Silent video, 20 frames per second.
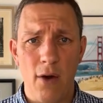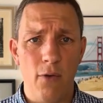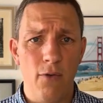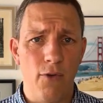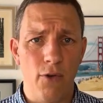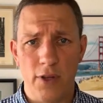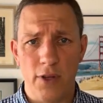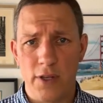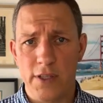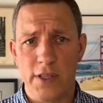
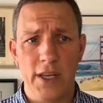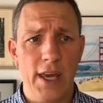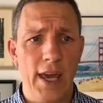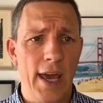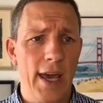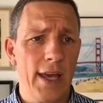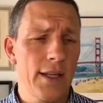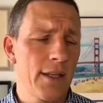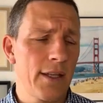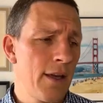this
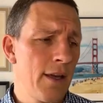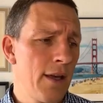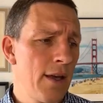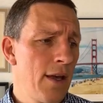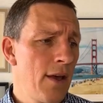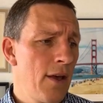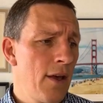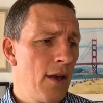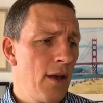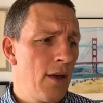decade.
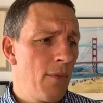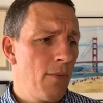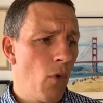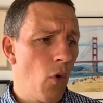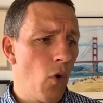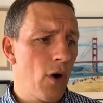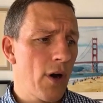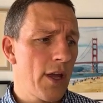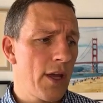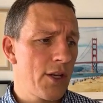
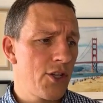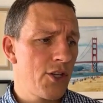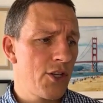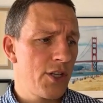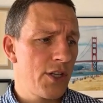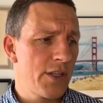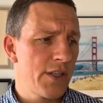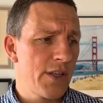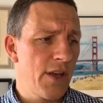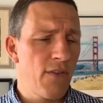Mortgage
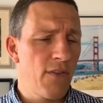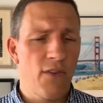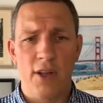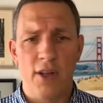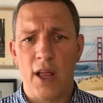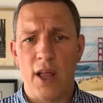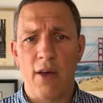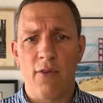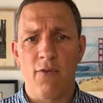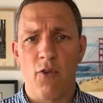is something
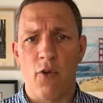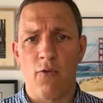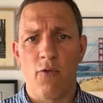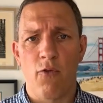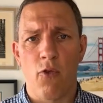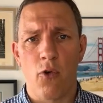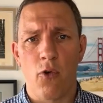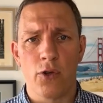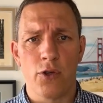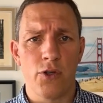like from
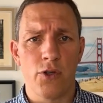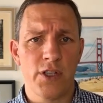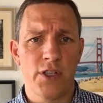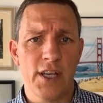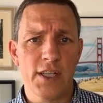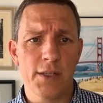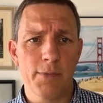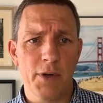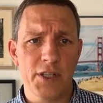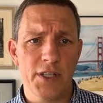4 to
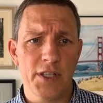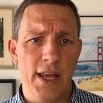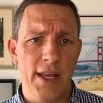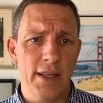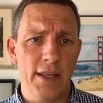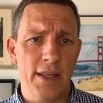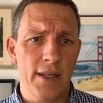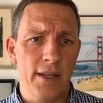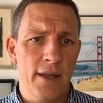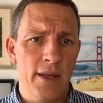
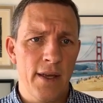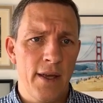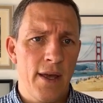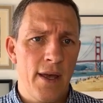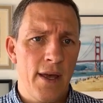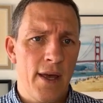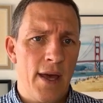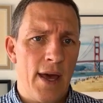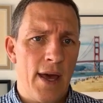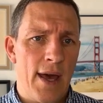6%.
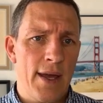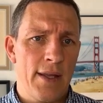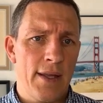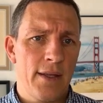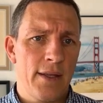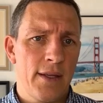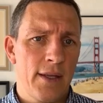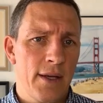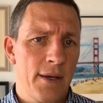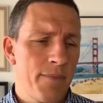
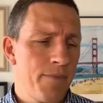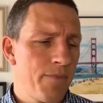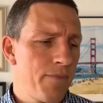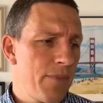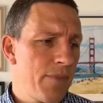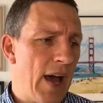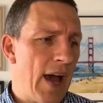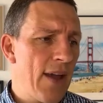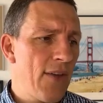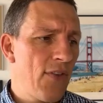And
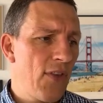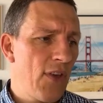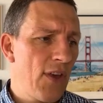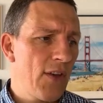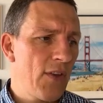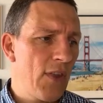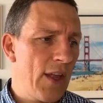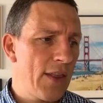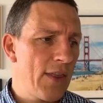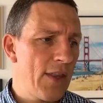I think
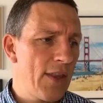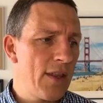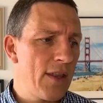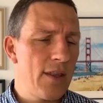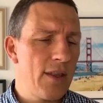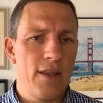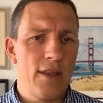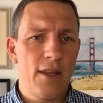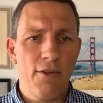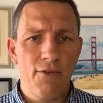that the
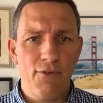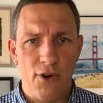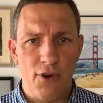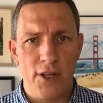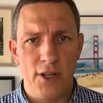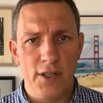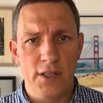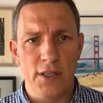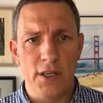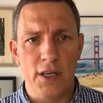
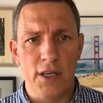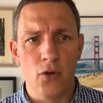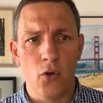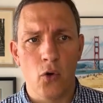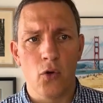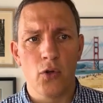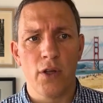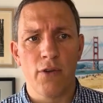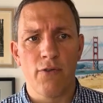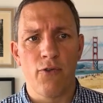difference, in
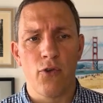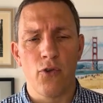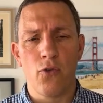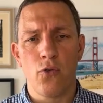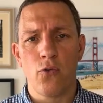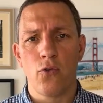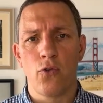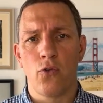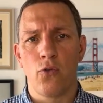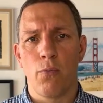order for
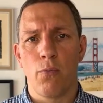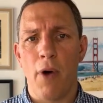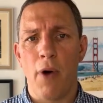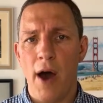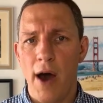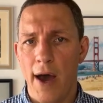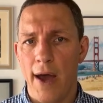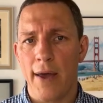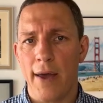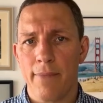you to
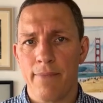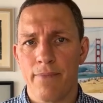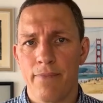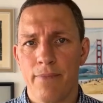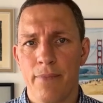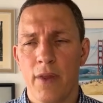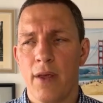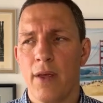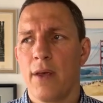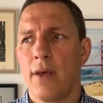buy,
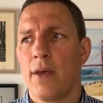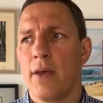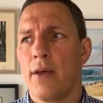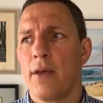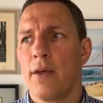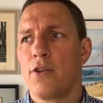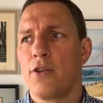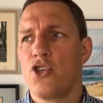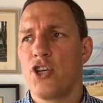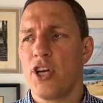
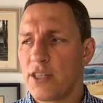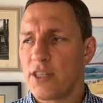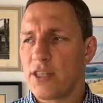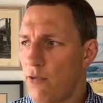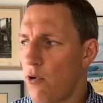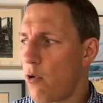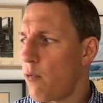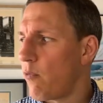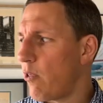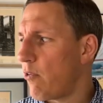just
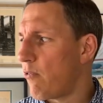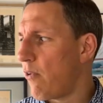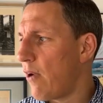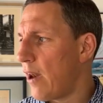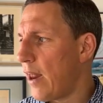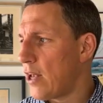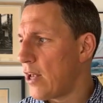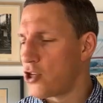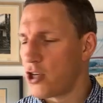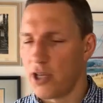from the
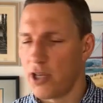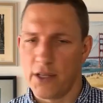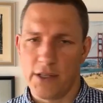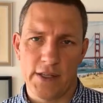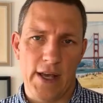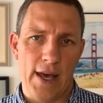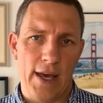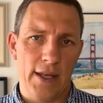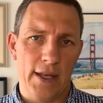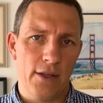financial
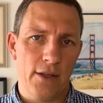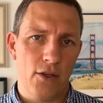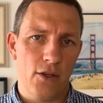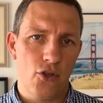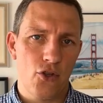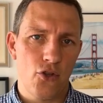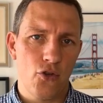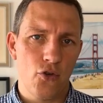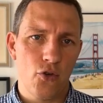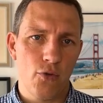side,
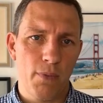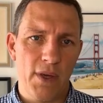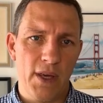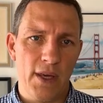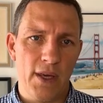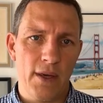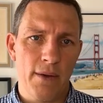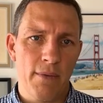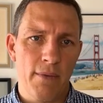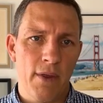should
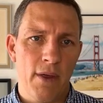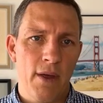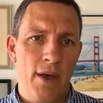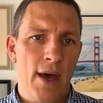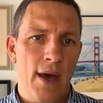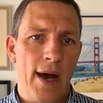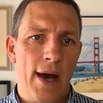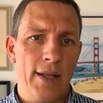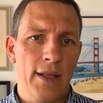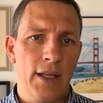be
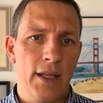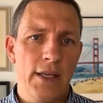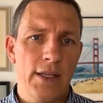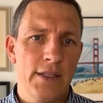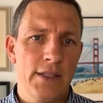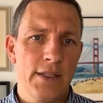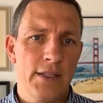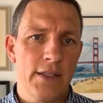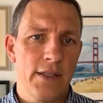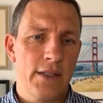at
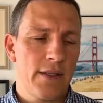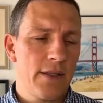least,